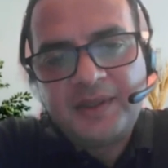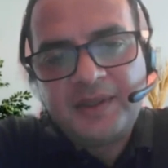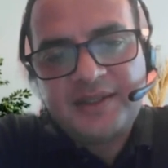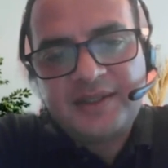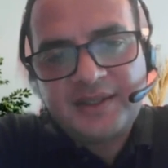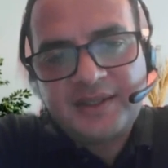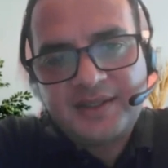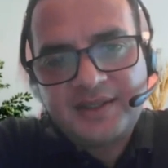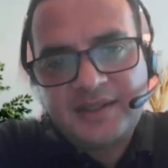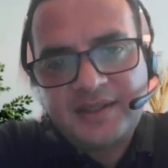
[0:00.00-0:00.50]

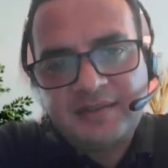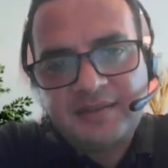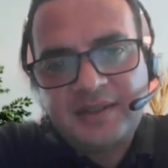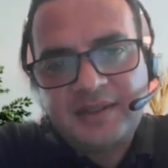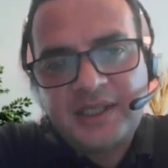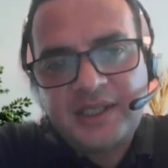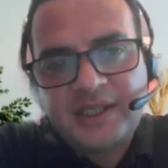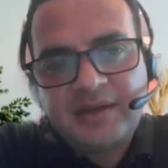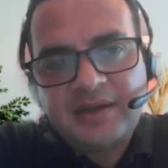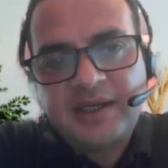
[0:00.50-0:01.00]
system which
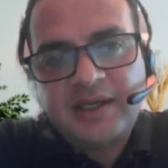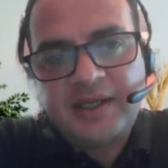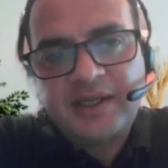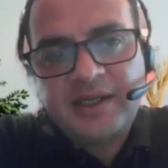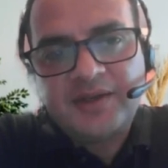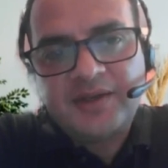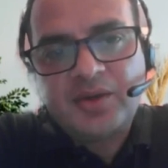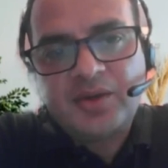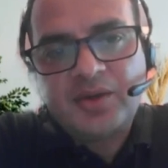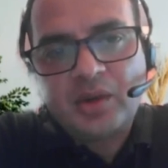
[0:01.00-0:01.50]
generates
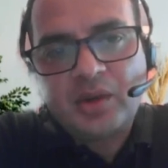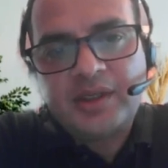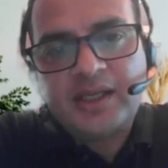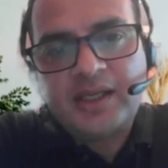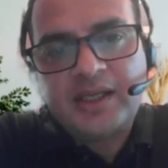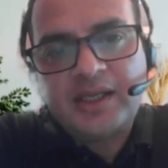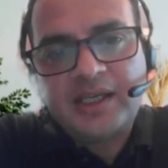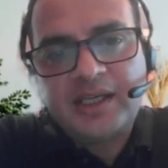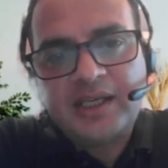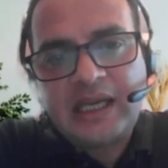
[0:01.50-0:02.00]
your quantity
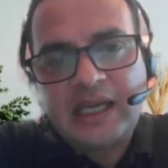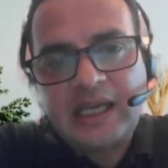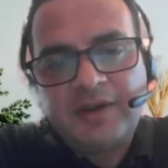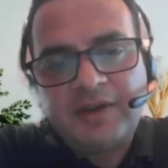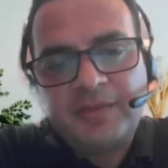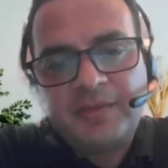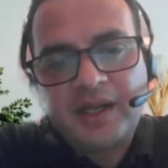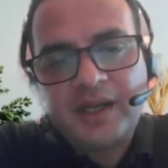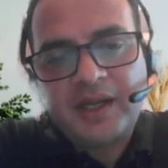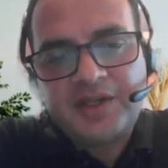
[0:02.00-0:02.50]
and timing of
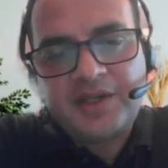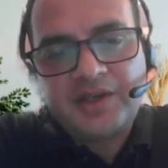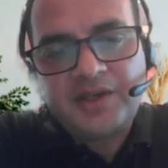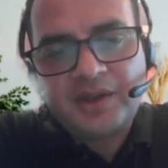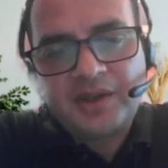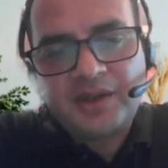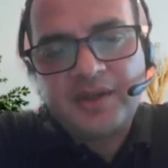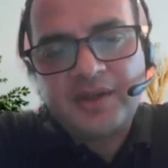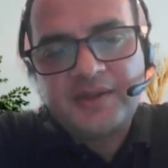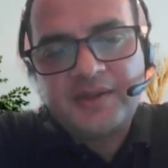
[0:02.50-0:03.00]
production
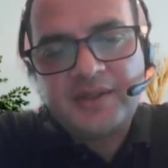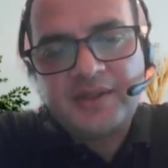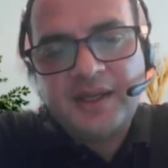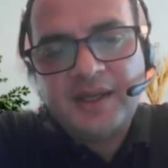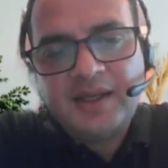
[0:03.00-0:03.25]
orders,